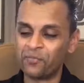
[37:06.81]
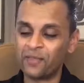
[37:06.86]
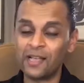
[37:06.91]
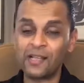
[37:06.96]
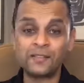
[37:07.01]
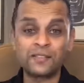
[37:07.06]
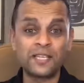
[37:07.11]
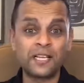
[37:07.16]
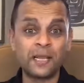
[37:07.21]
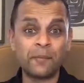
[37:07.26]

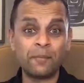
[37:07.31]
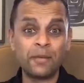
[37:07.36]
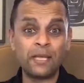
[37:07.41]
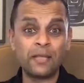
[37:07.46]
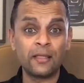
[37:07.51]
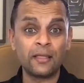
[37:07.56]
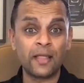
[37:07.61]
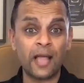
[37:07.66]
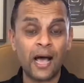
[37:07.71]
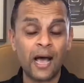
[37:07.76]
is going to
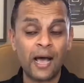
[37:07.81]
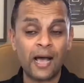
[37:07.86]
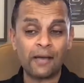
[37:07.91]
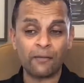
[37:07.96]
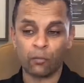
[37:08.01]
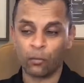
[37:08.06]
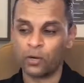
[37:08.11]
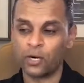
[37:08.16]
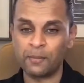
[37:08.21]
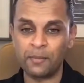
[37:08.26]
be
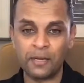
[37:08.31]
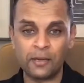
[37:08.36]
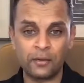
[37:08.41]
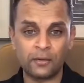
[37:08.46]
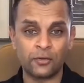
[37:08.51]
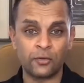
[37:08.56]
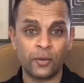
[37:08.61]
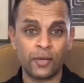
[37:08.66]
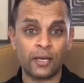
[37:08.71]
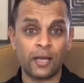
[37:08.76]
live. We're going to be
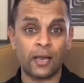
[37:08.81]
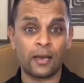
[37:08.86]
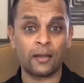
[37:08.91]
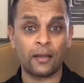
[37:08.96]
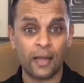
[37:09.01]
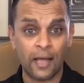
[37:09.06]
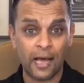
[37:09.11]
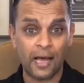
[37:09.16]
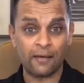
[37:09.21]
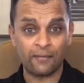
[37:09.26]
doing
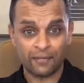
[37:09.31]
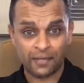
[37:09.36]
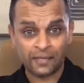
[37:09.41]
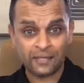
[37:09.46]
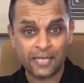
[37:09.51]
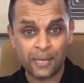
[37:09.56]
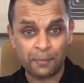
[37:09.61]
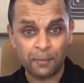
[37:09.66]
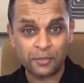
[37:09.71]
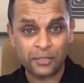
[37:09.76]

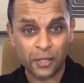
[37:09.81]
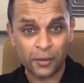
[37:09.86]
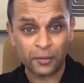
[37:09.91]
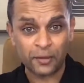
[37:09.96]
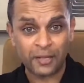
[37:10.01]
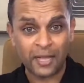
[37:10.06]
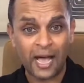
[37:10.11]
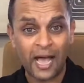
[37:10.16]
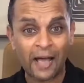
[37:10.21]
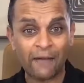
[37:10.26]
this
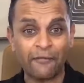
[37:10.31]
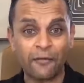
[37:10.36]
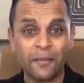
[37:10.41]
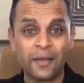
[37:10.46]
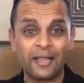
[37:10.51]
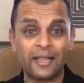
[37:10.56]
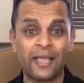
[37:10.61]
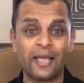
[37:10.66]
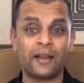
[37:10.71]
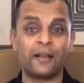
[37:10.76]
episode live from
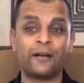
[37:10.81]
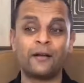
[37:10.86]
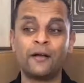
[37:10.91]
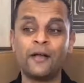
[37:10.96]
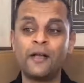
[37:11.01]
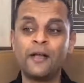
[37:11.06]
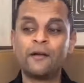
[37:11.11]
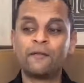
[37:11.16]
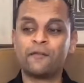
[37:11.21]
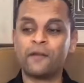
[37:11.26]
Atlanta,
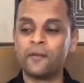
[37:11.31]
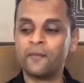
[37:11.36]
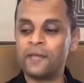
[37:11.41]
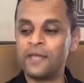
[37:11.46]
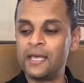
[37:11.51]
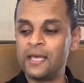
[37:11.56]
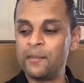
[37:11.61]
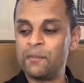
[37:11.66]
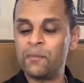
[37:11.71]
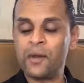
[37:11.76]
from
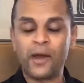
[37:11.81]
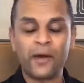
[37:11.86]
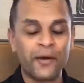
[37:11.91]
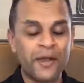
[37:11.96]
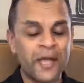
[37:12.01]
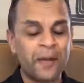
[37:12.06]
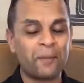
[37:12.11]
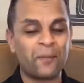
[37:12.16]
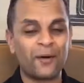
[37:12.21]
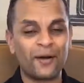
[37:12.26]
the
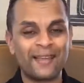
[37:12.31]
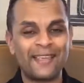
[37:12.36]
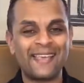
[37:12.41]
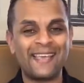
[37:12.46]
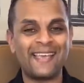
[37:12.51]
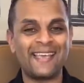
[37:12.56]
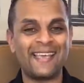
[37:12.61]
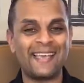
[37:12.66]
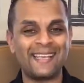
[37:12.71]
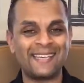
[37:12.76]
Marriott
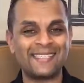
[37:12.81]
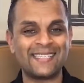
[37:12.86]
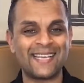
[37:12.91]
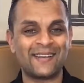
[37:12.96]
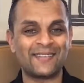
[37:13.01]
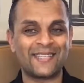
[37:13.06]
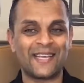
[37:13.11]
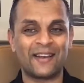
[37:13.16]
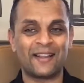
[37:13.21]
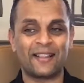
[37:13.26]
Marquis in
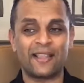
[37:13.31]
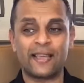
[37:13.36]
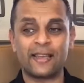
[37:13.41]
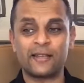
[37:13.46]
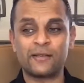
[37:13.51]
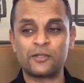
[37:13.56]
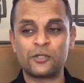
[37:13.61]
downtown Atlanta.